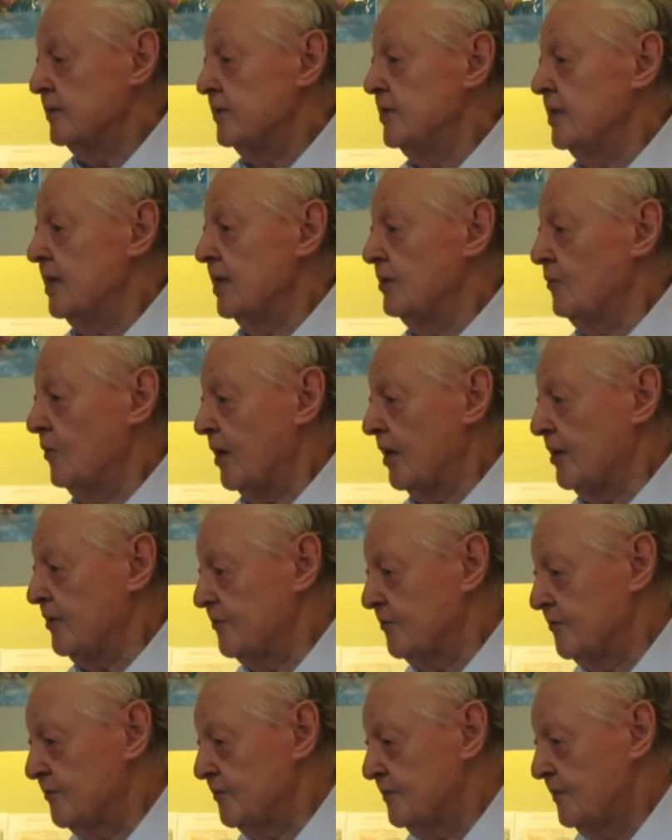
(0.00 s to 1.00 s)
Dear
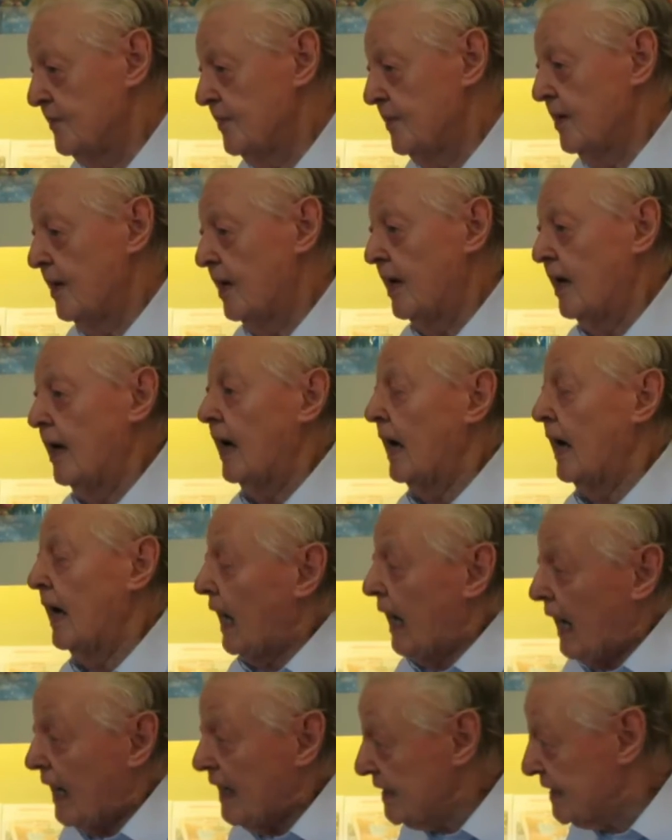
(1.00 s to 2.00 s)
wife,
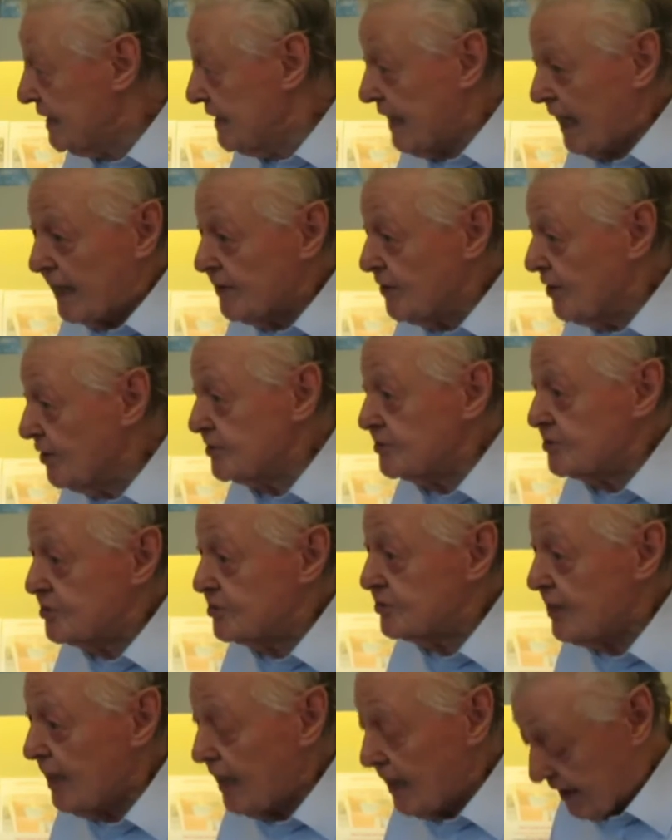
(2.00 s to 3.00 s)
I cannot
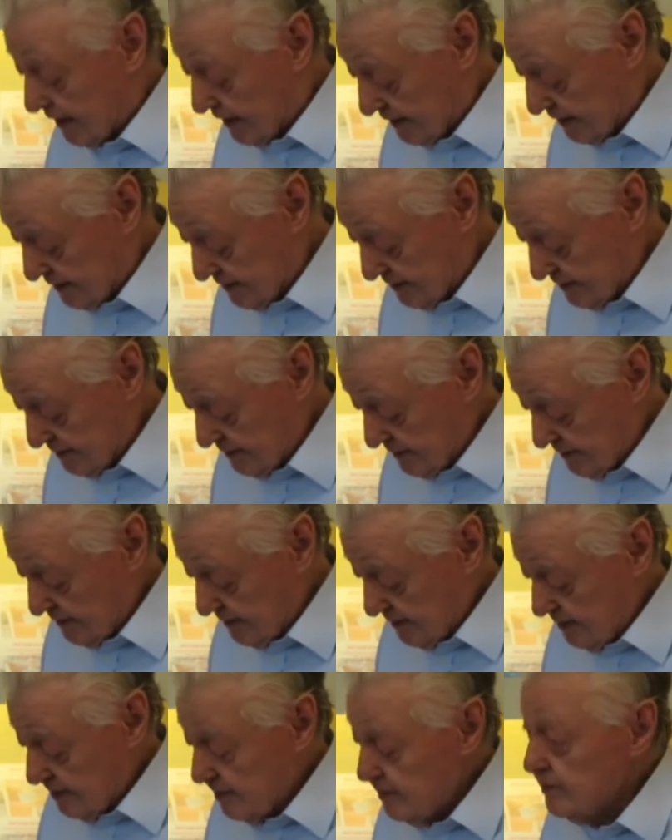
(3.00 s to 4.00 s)
stay.
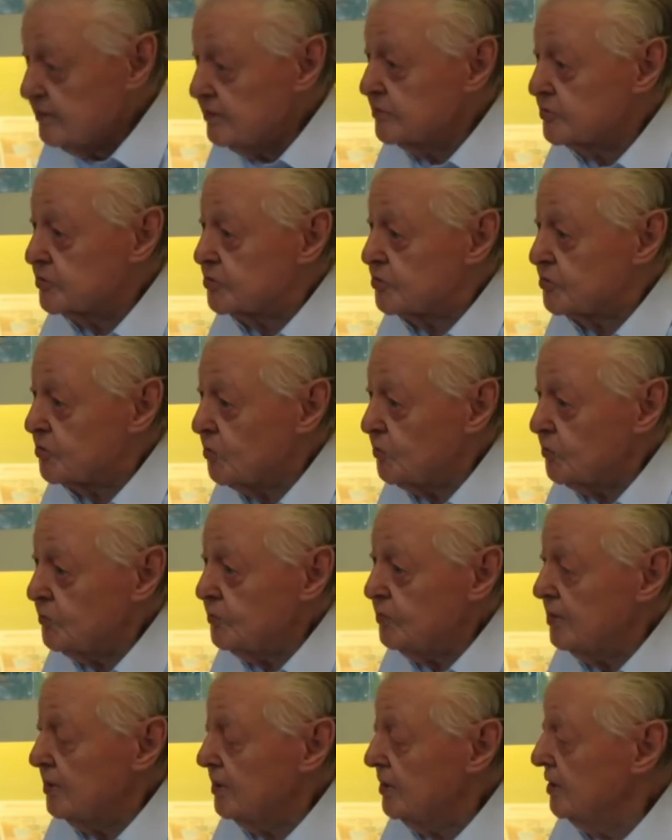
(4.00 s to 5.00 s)

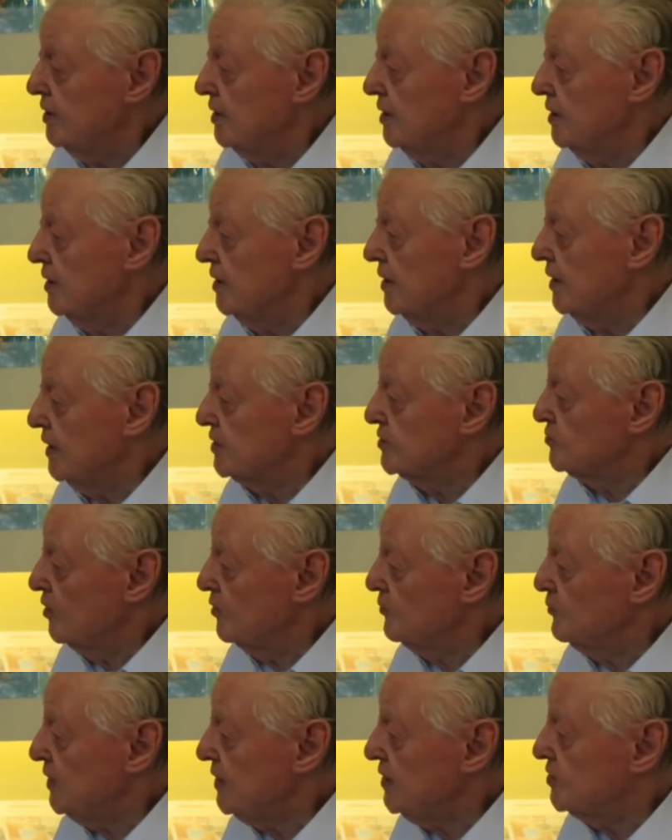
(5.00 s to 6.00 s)
Soon it
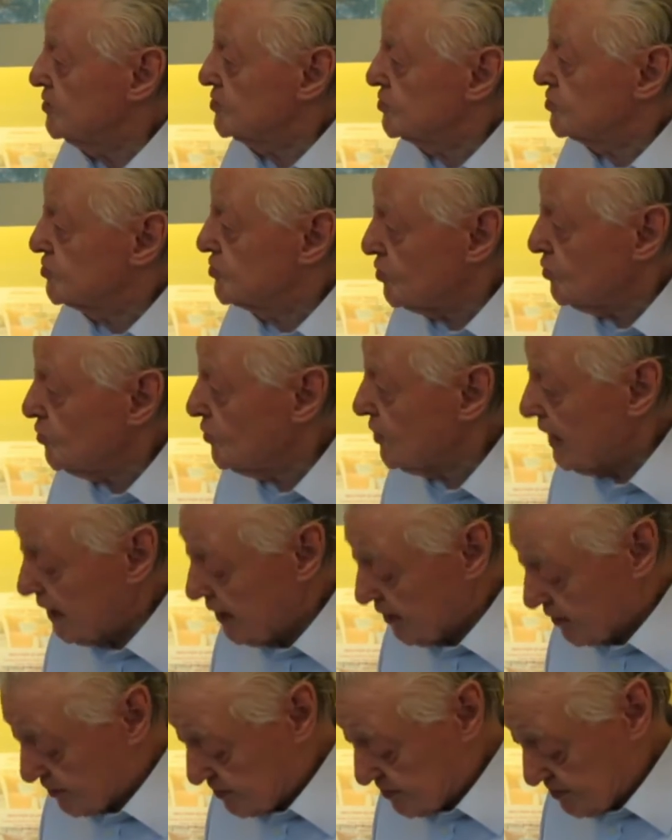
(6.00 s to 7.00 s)
will be too
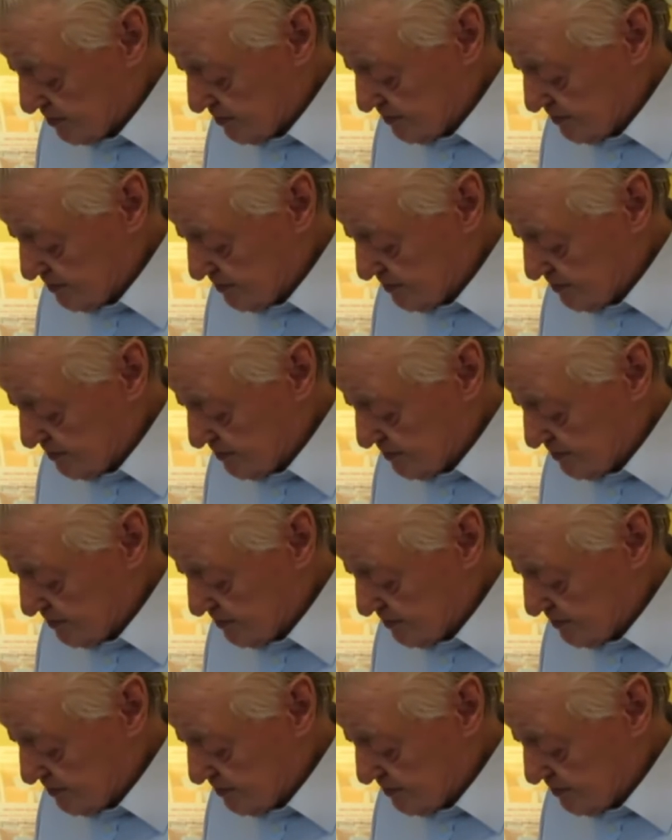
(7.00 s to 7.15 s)
late.